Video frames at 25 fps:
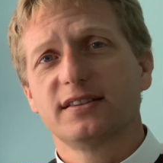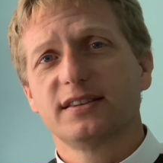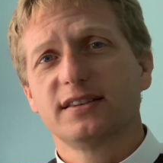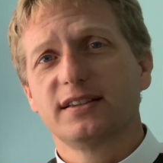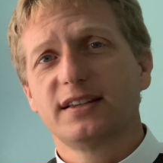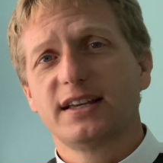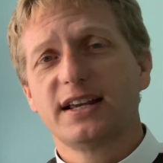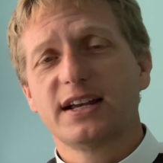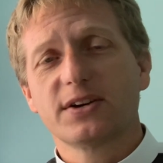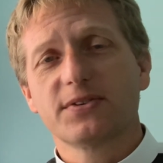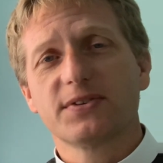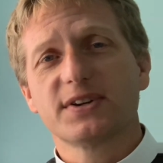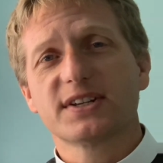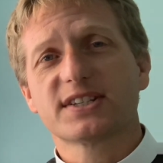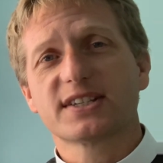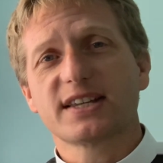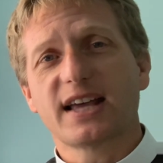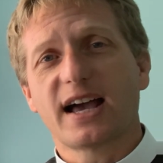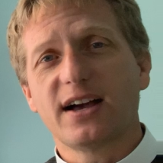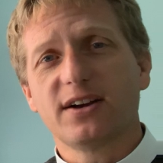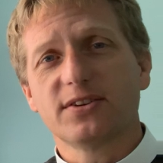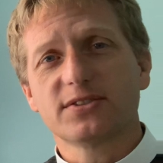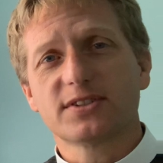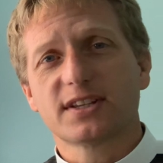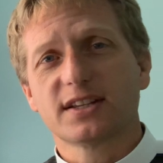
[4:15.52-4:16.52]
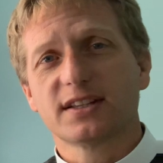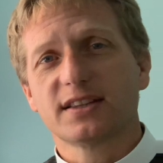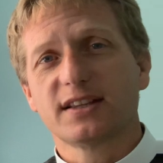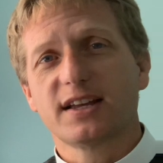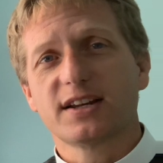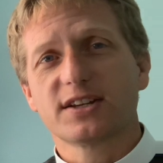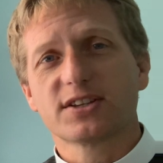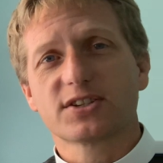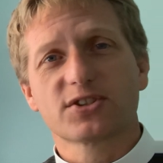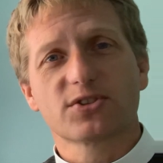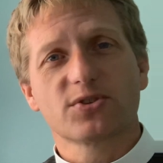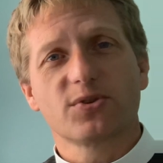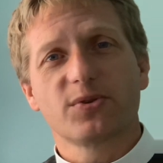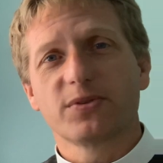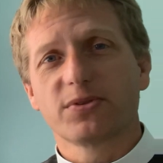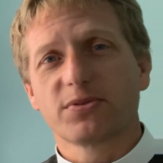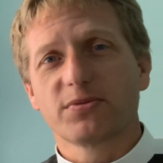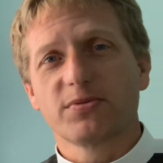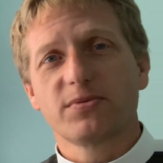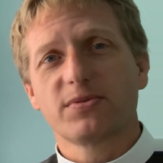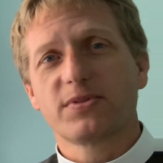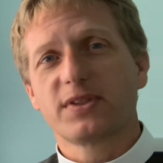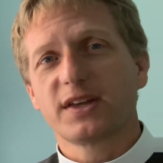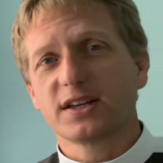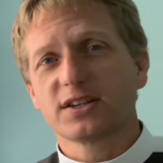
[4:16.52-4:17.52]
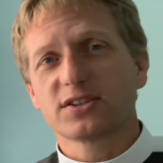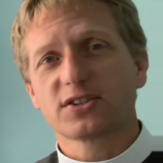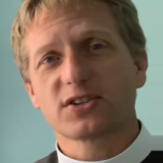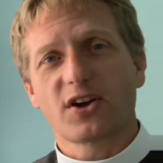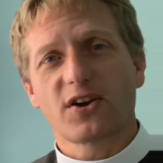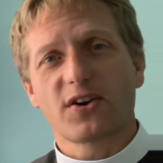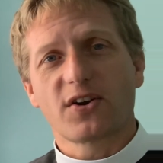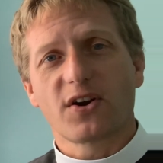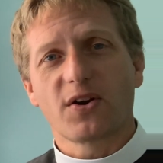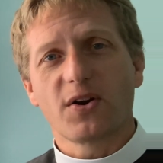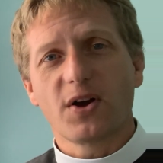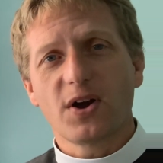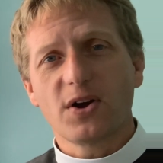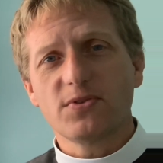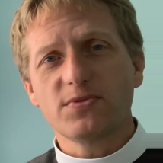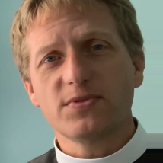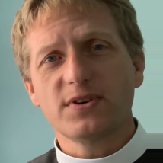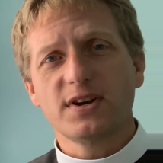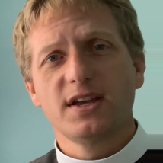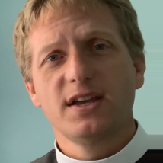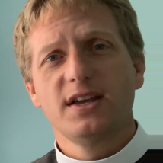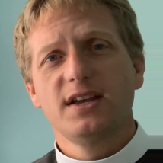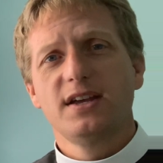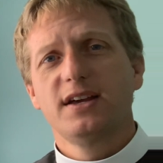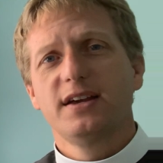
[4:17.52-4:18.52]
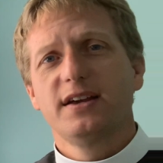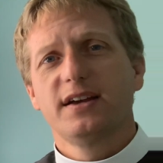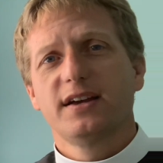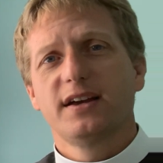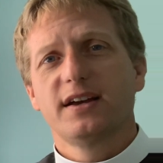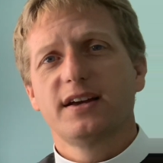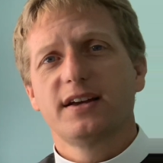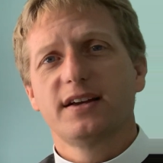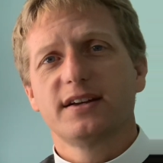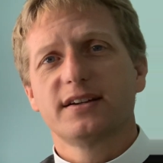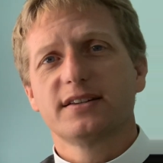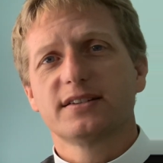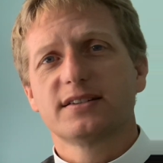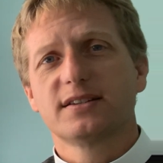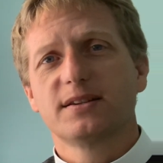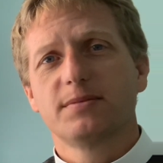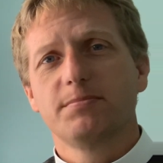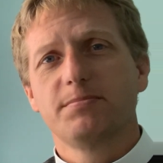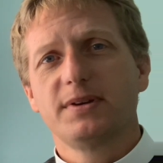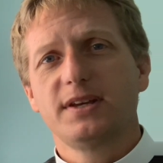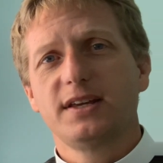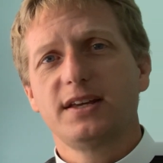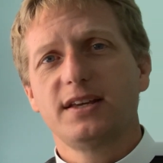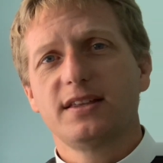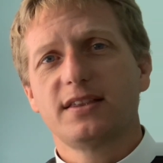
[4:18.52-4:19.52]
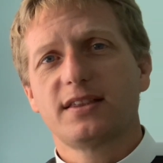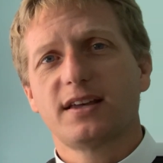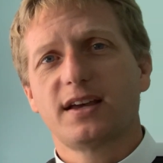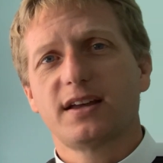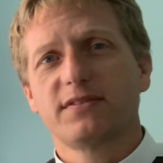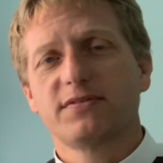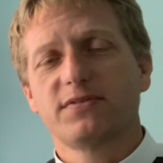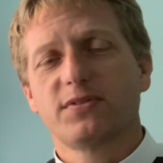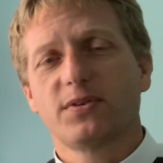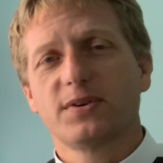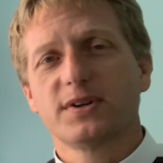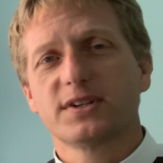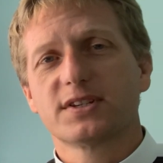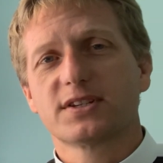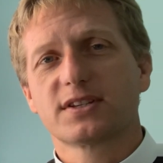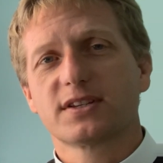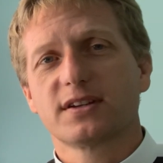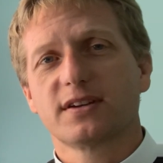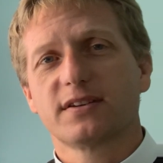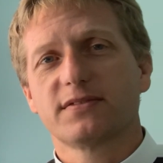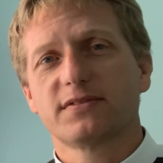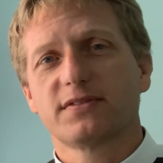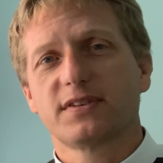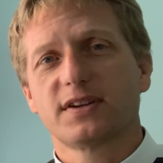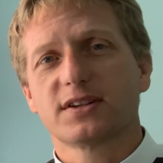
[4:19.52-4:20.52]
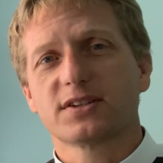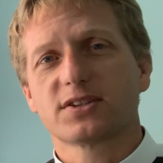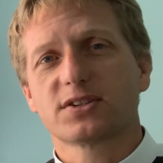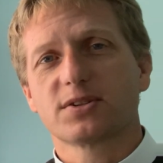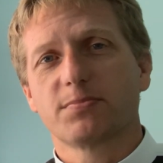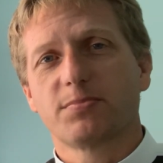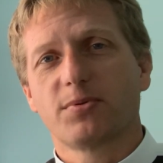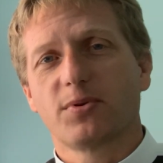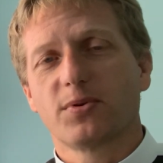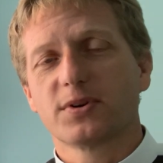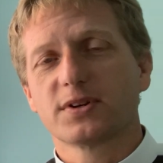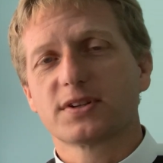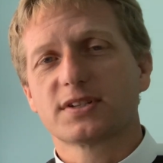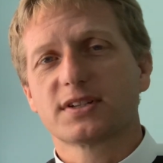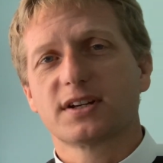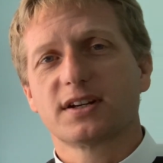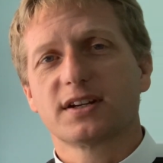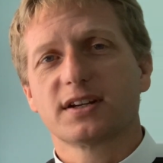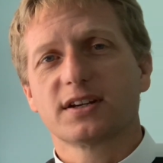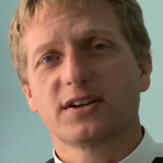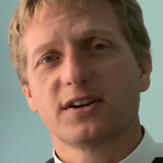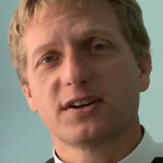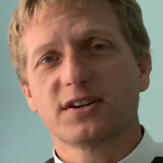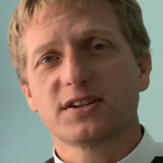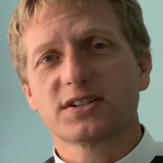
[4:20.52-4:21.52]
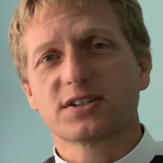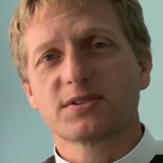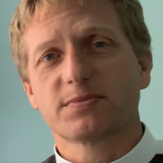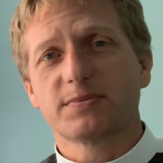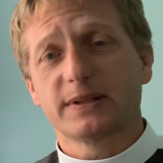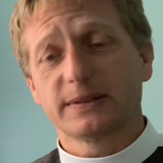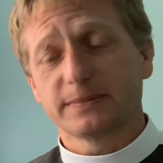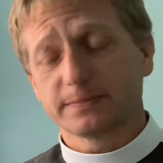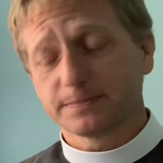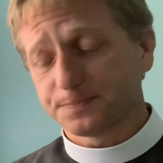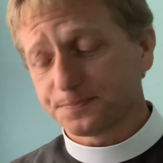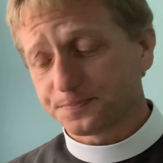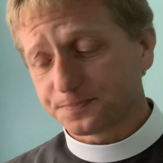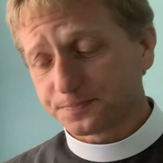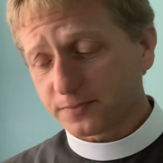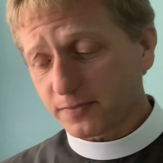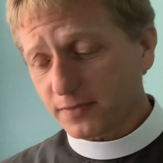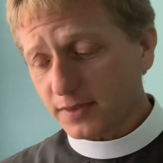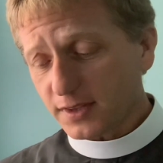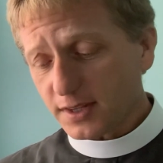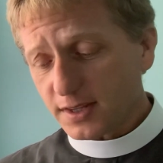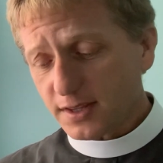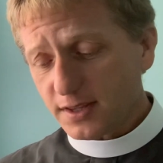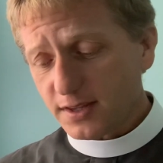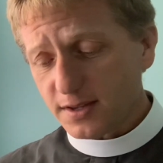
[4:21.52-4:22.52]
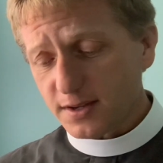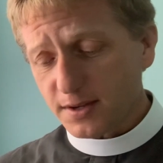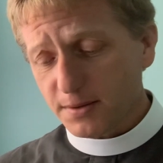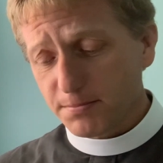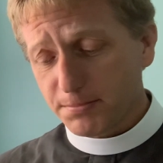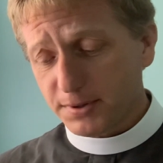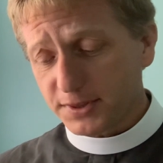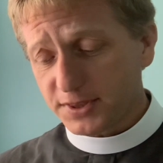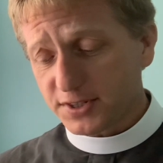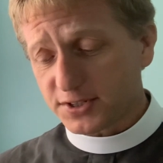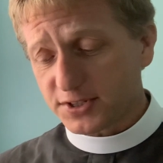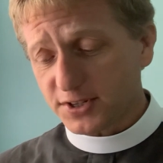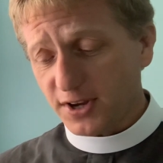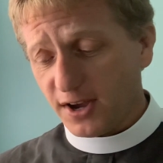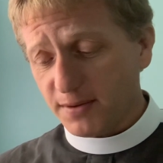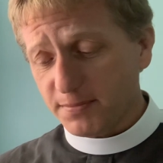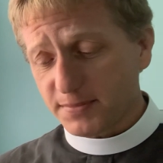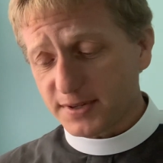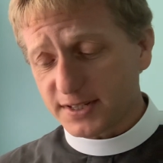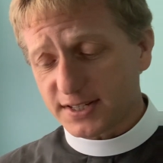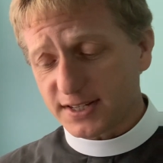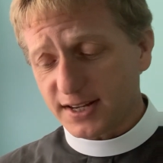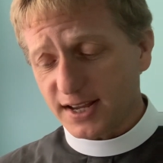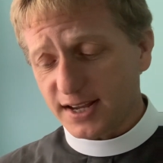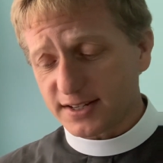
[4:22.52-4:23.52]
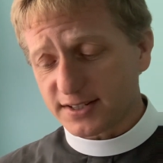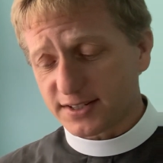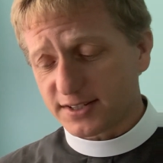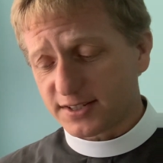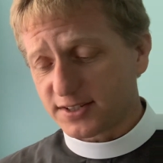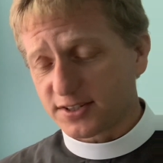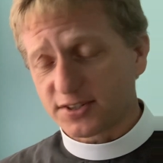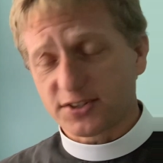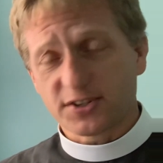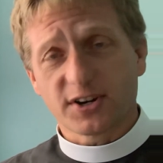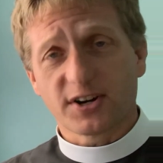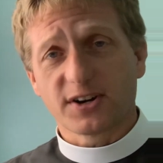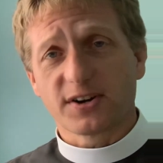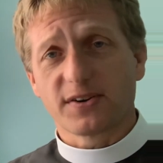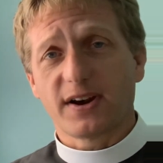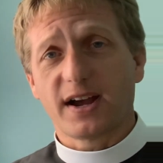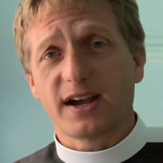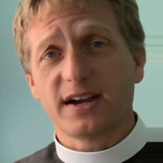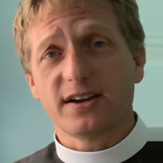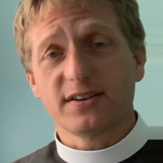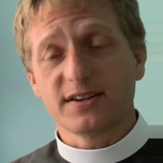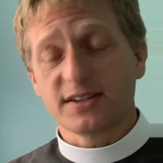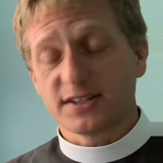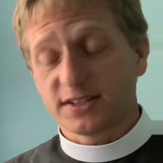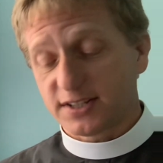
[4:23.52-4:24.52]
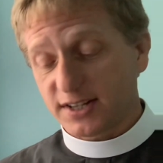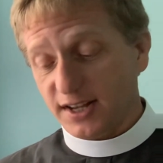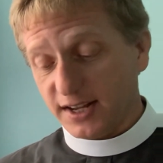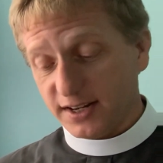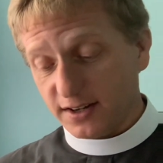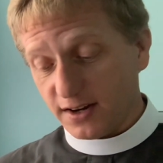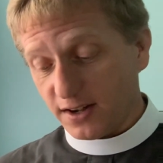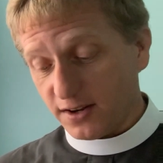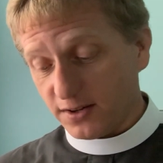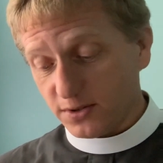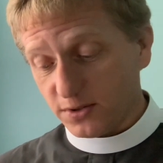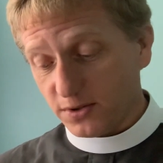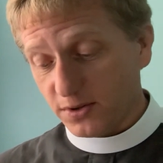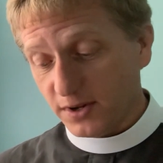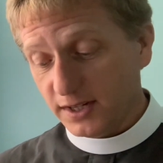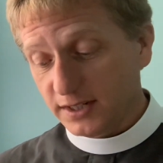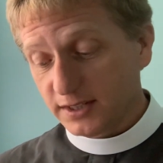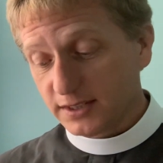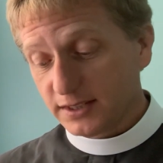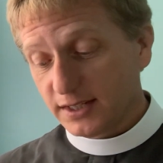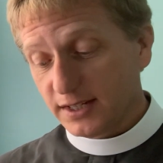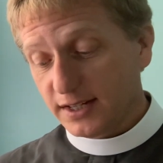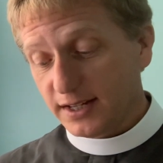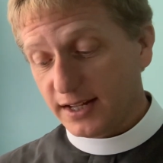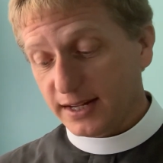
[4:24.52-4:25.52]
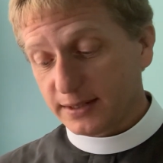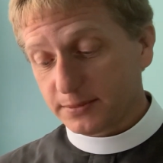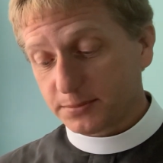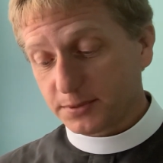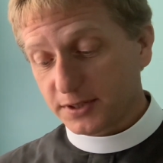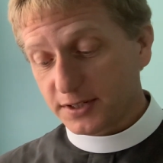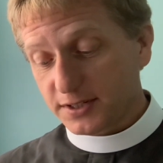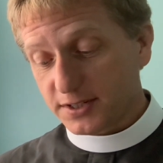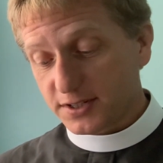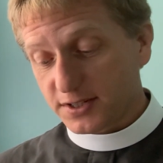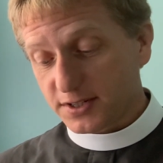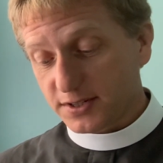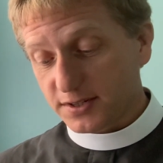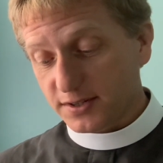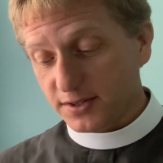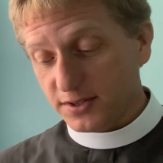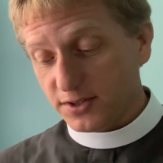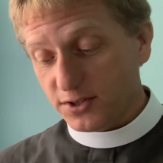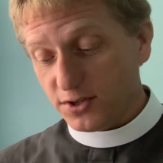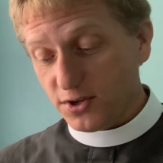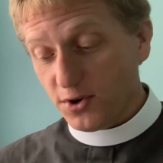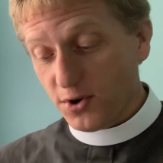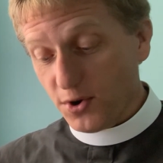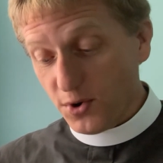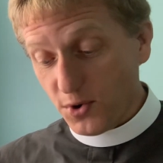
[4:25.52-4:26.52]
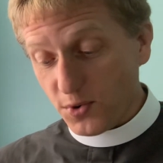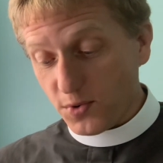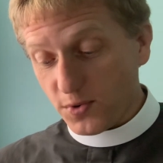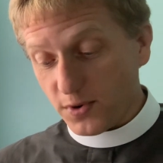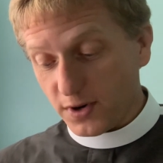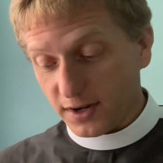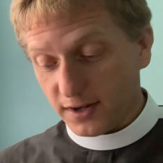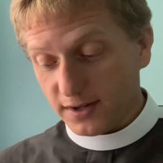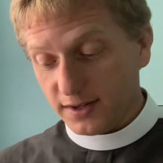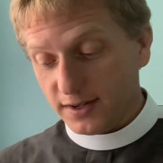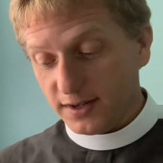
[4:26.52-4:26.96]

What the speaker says: hear us out and let us sort through things on our own, to be that voice of support and encouragement. But the psalmist has to turn around and say, no, it was you,